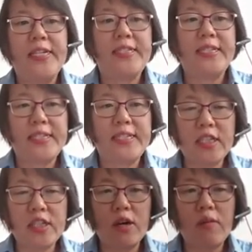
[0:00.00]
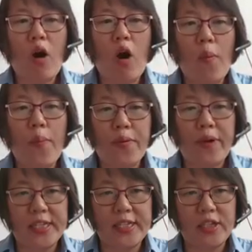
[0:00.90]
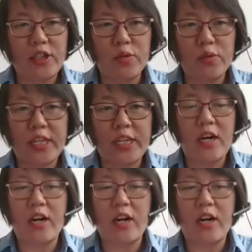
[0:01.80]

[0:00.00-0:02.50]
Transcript: The system operates using